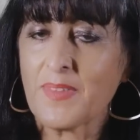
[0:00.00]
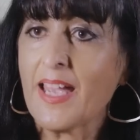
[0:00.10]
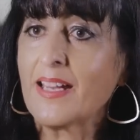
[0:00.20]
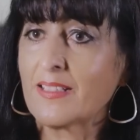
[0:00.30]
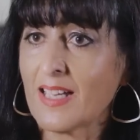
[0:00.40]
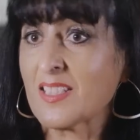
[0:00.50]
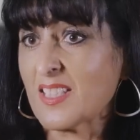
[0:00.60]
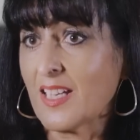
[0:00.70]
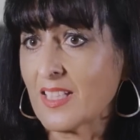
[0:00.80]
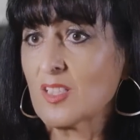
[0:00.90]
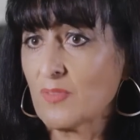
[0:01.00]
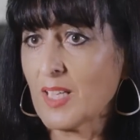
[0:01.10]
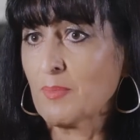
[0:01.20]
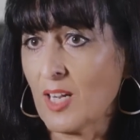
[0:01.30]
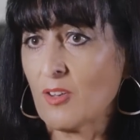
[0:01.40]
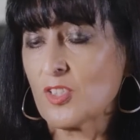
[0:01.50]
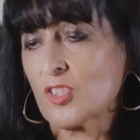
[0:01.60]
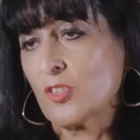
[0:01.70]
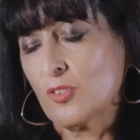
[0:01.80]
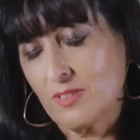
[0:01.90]
and as I say, can develop courage
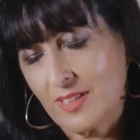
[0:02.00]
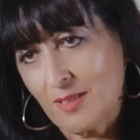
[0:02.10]
to